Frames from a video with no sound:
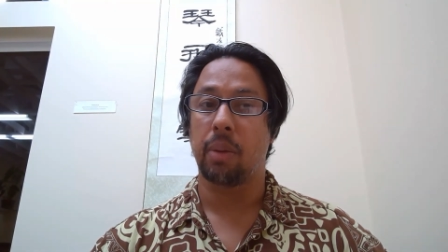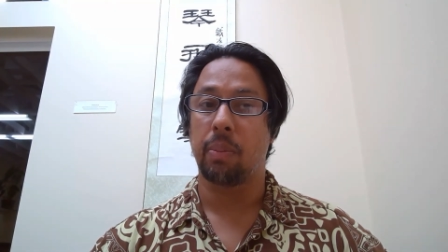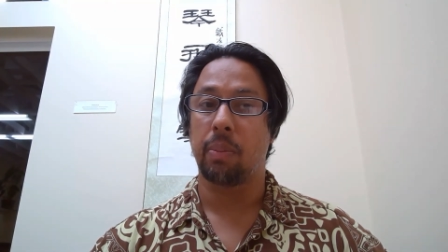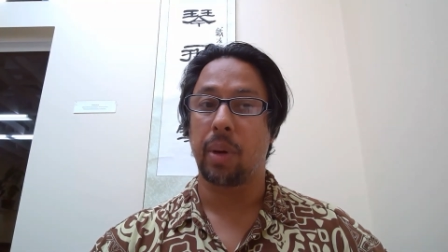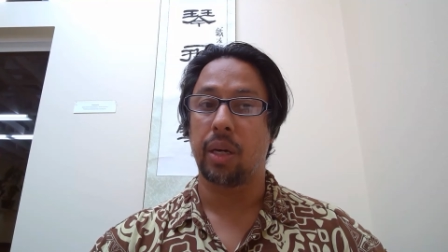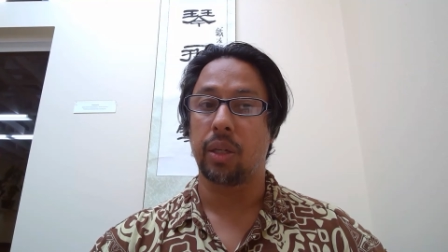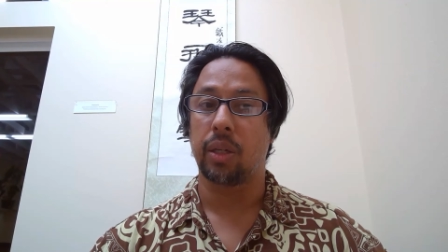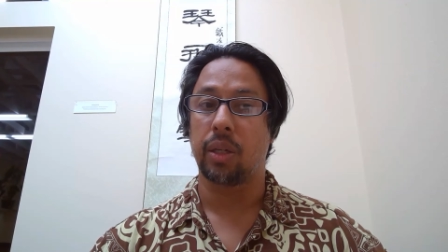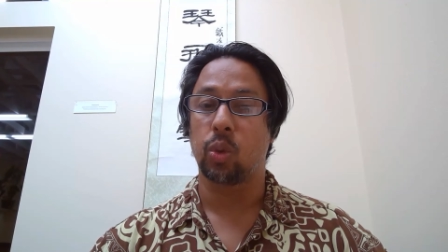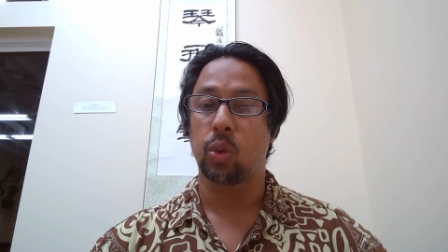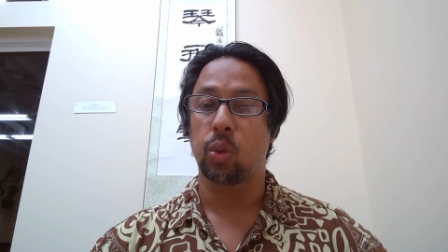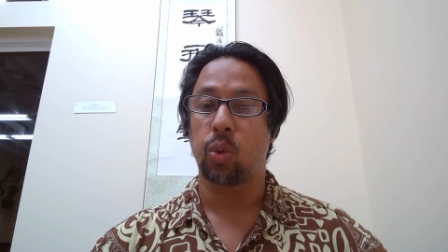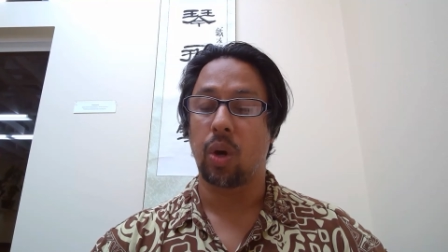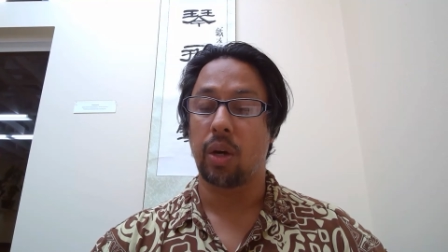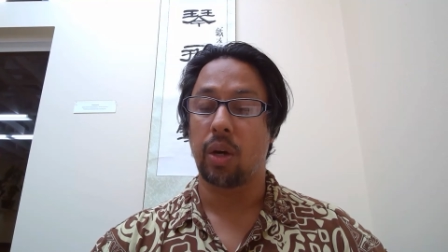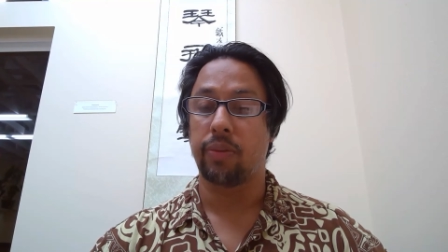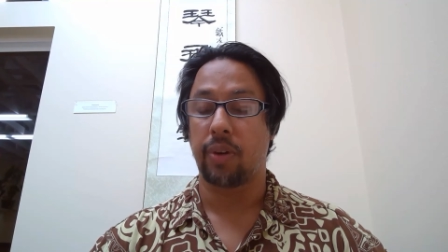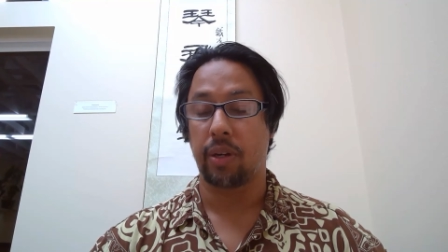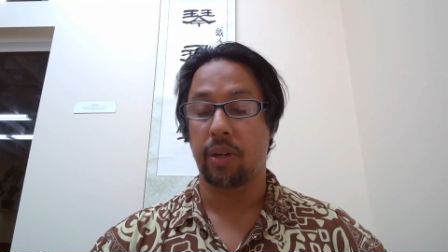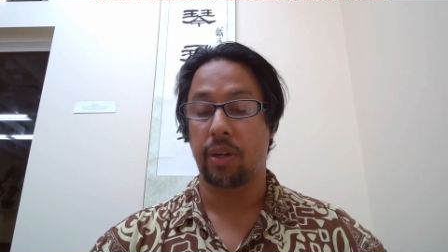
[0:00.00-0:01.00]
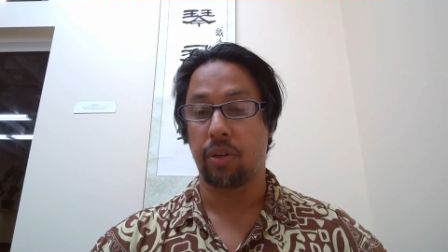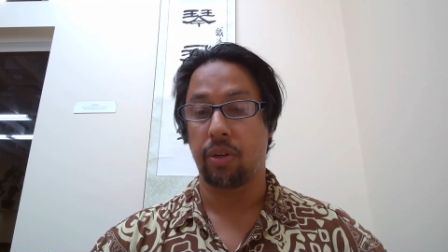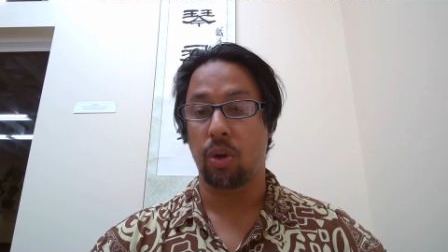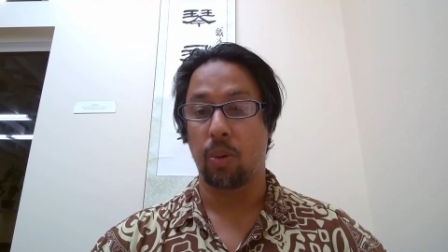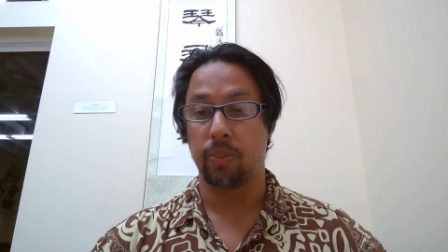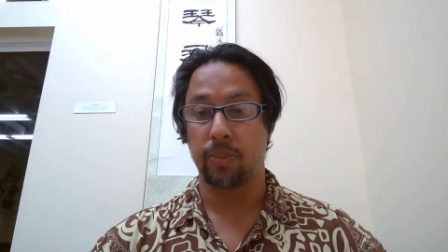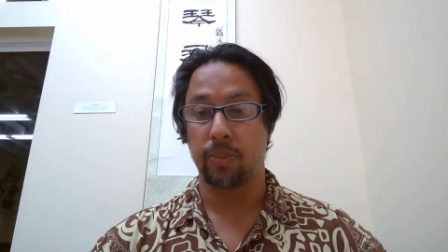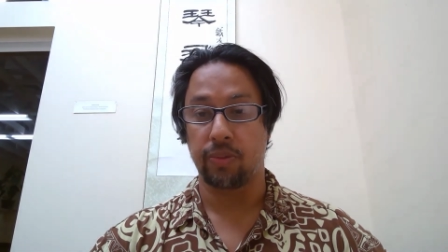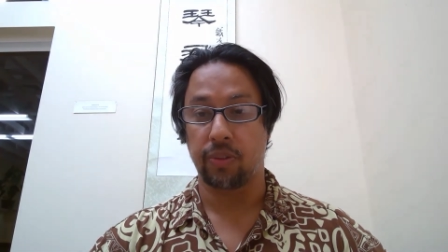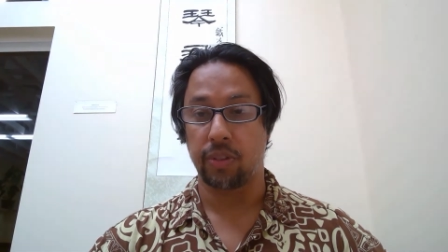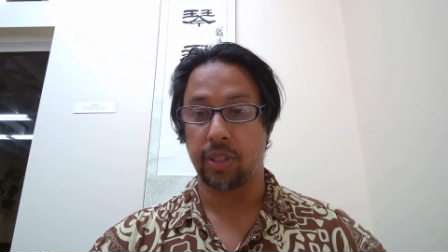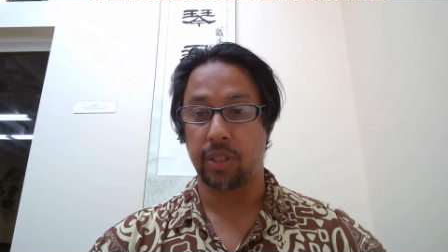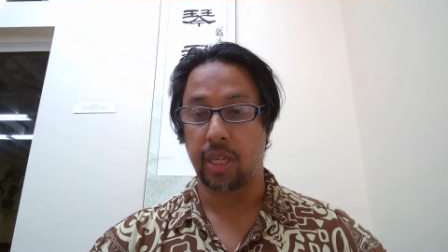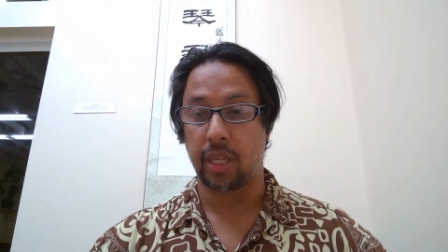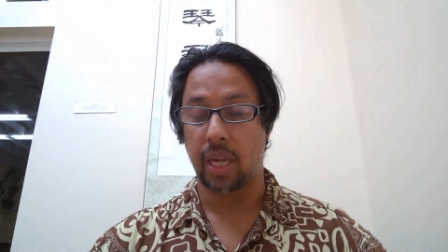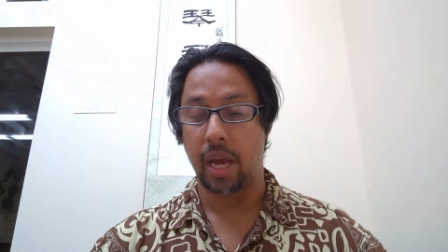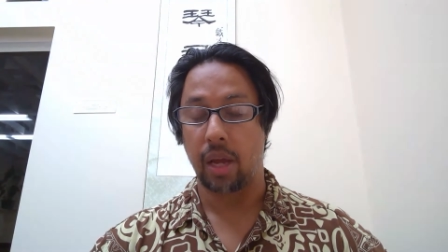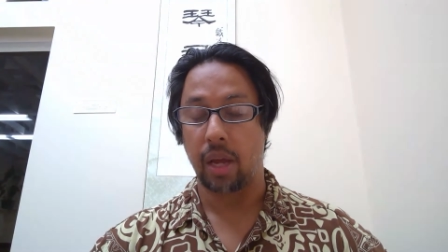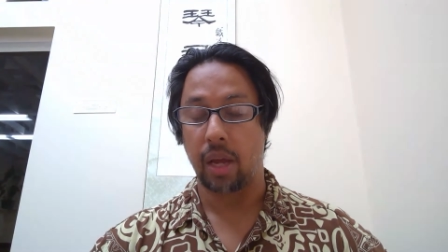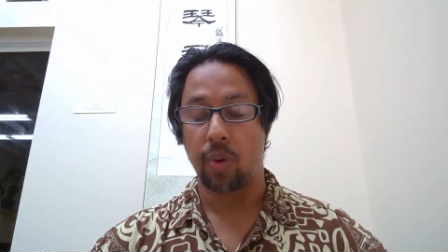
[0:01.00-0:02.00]
about 1,200 homes for
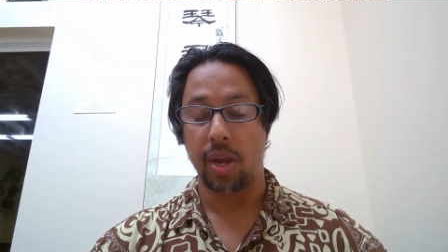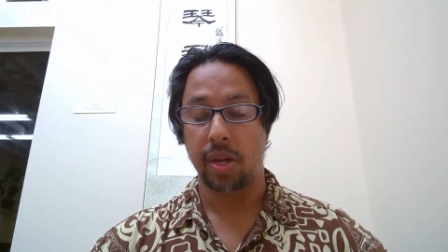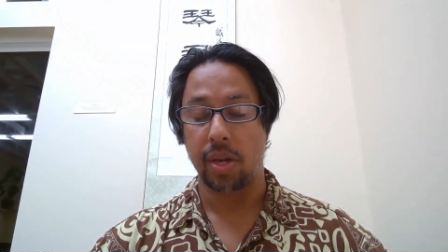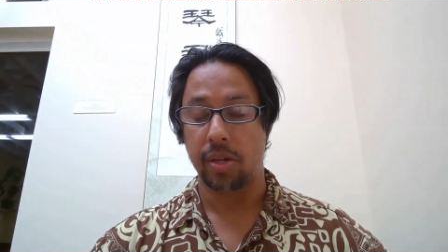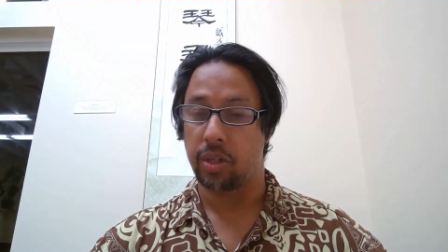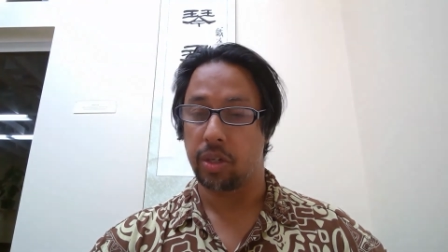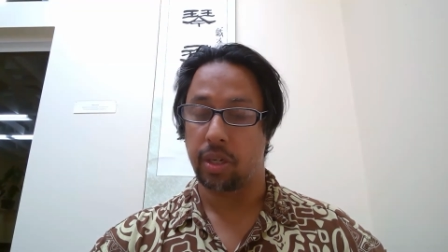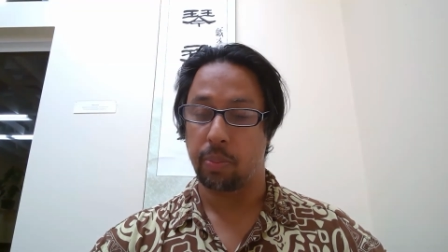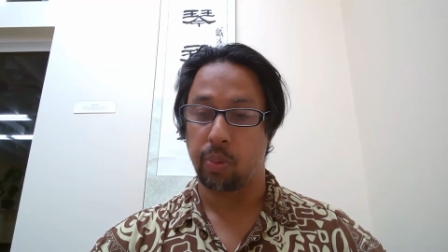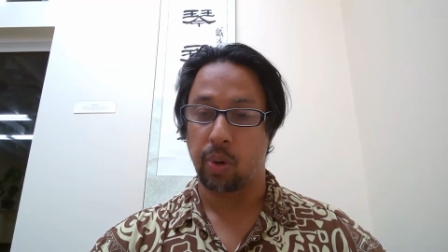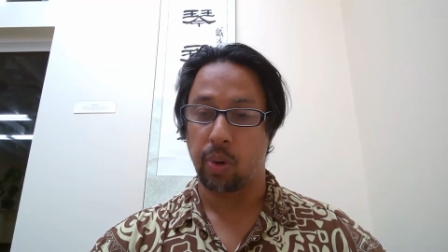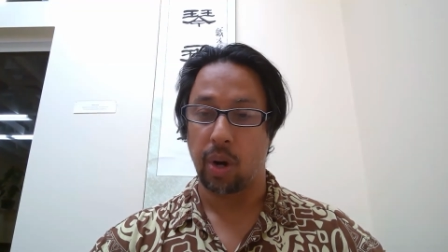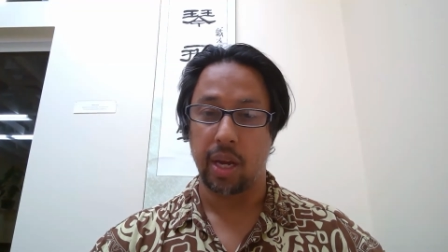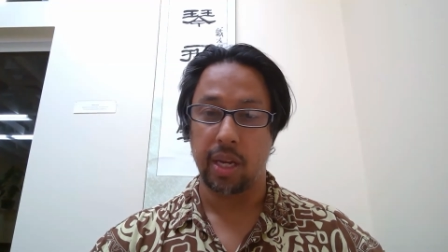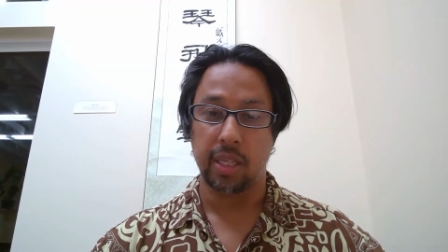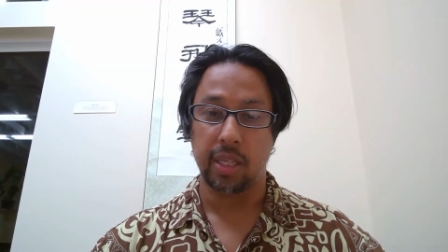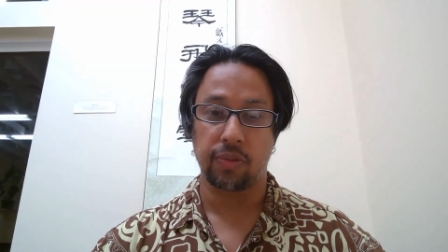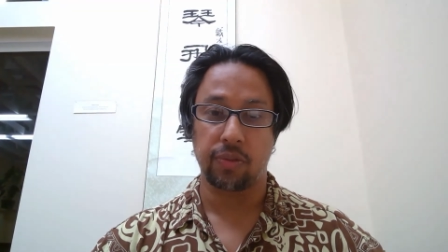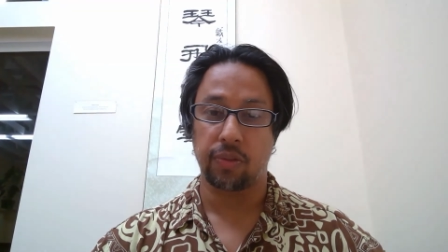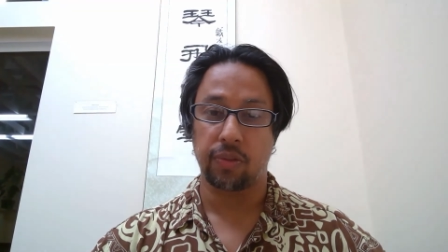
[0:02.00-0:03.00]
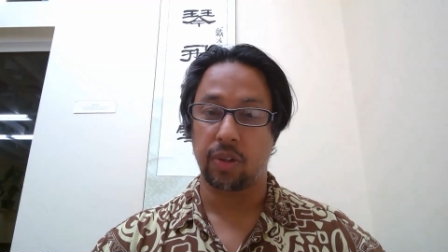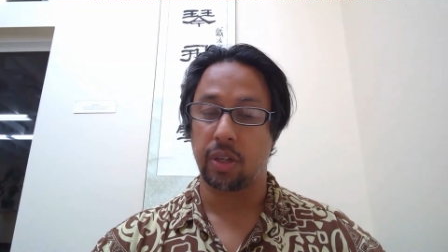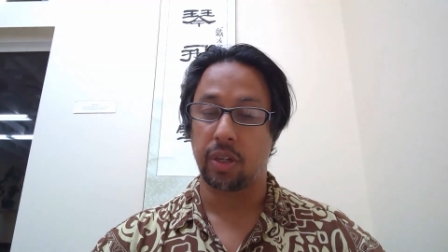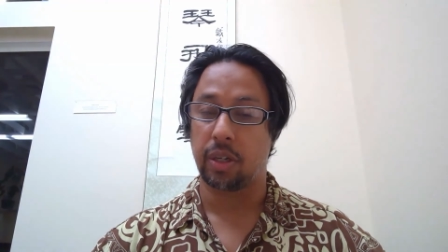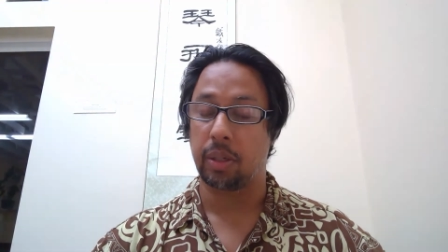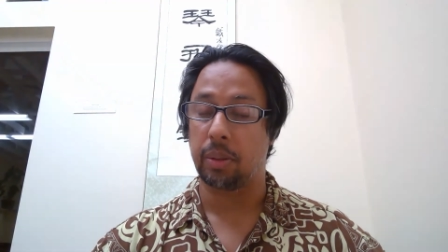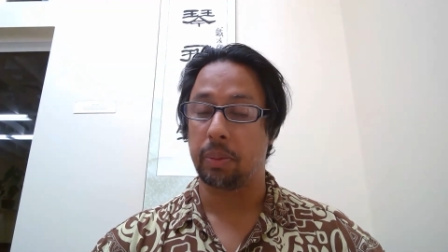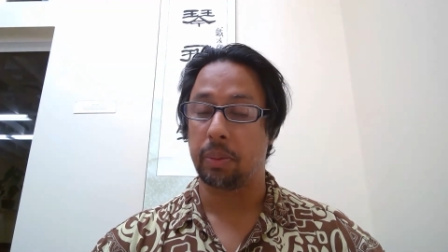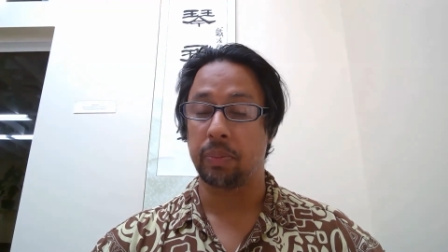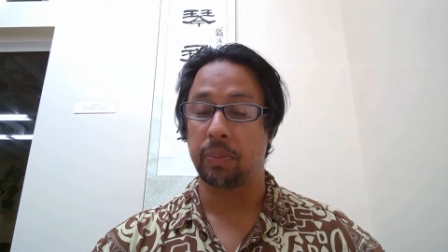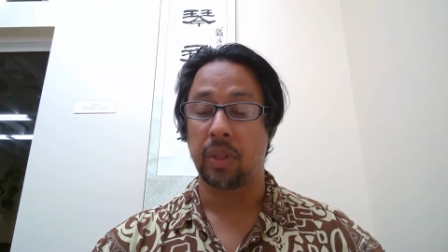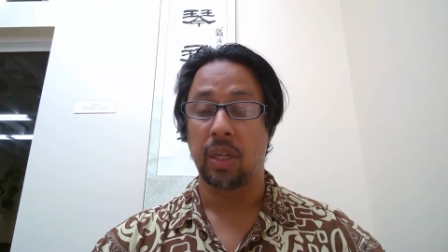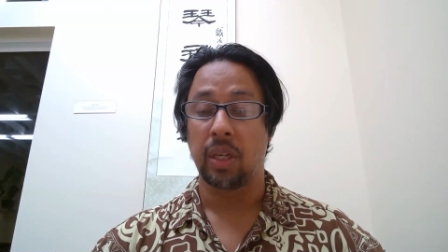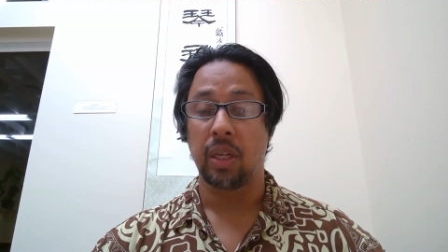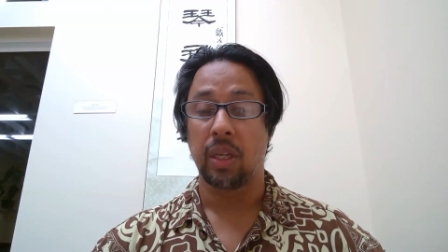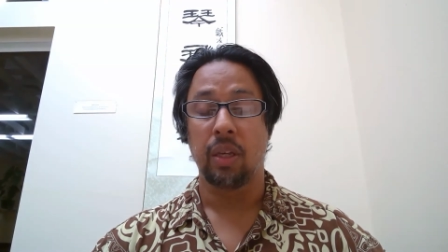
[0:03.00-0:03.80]
sale, ranging in price from